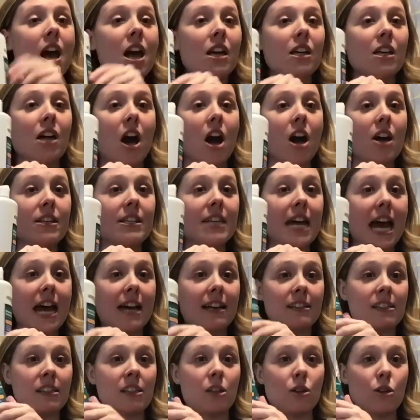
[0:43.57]

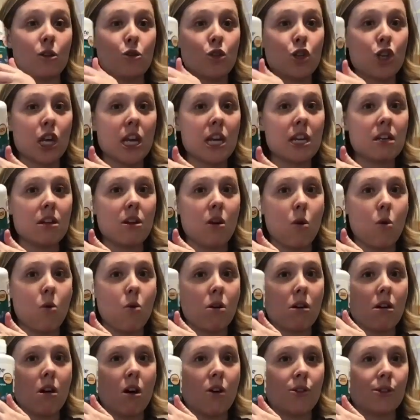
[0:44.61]
contact solution,
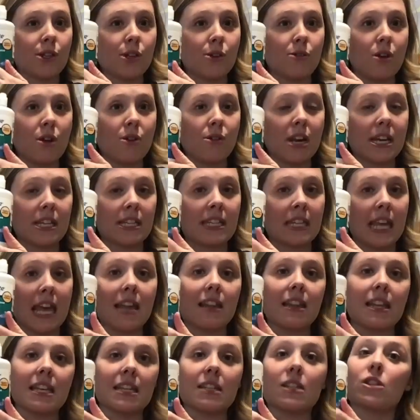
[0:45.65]
or also known as
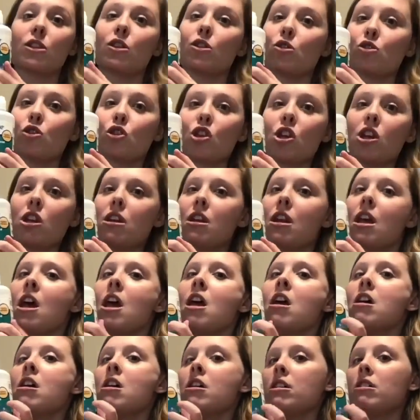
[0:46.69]
saline solution.
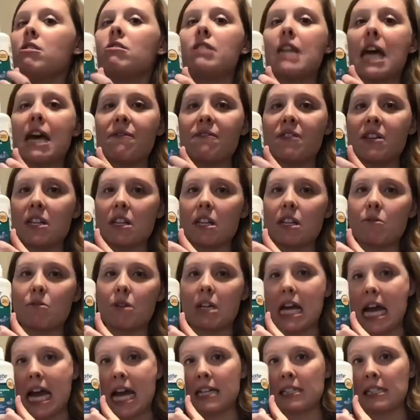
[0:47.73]
You definitely
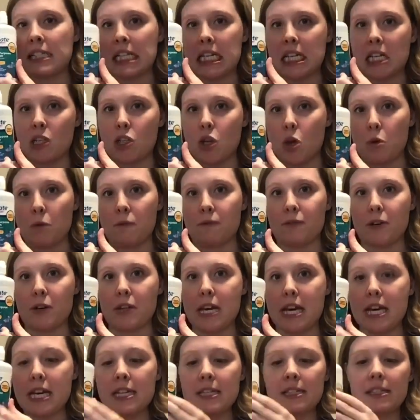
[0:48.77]
want to ask an adult for
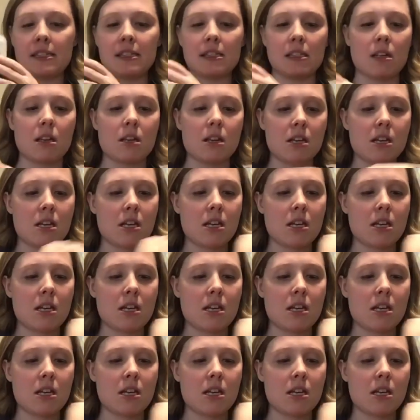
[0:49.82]
this.